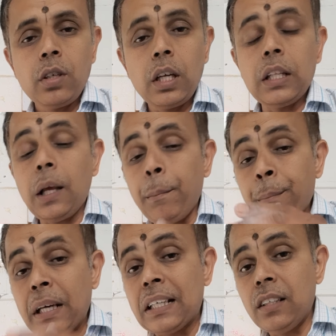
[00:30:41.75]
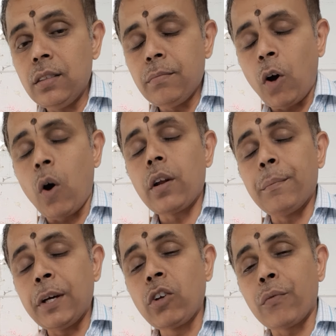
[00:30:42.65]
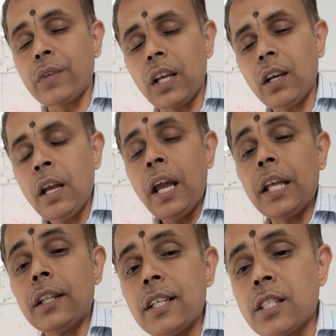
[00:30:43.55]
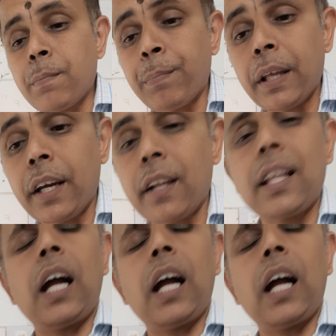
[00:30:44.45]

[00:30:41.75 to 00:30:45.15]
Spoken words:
in the middle or in mid of the in this period.